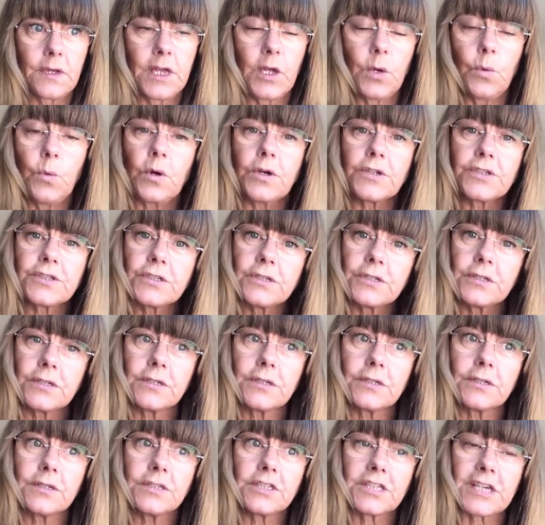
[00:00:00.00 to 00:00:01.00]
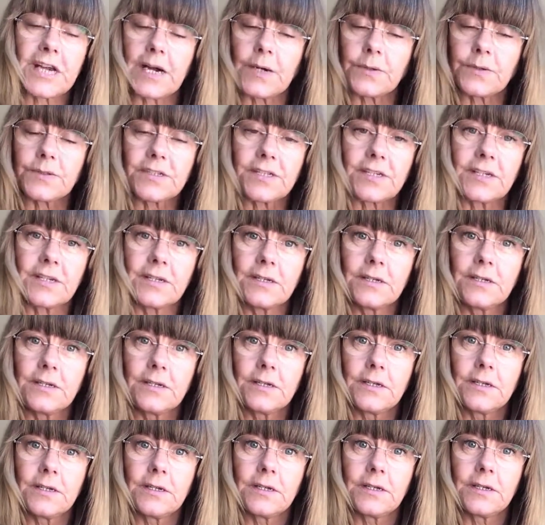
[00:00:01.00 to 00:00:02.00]
He wasn't shouting.
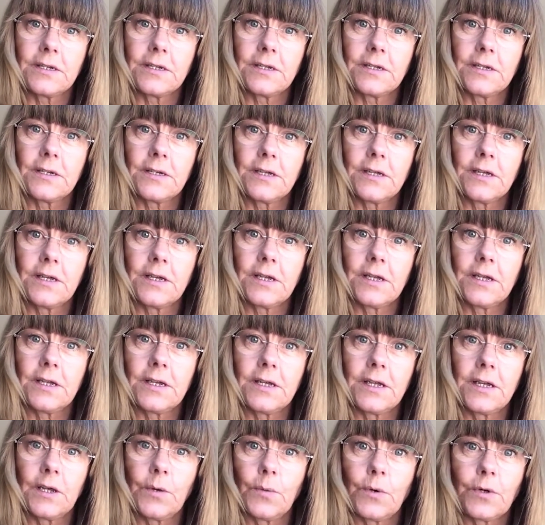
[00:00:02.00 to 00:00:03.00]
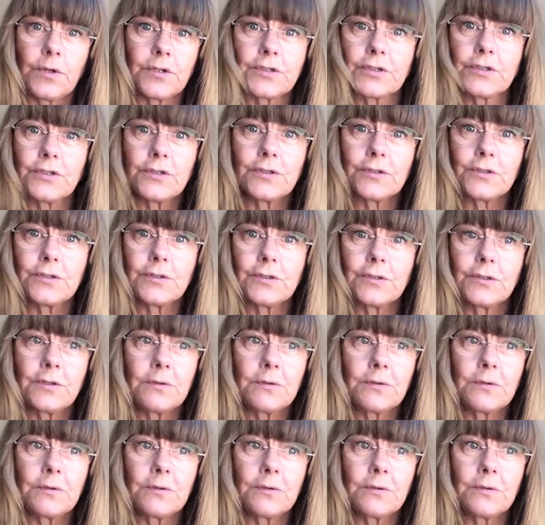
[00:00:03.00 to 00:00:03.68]
He wasn't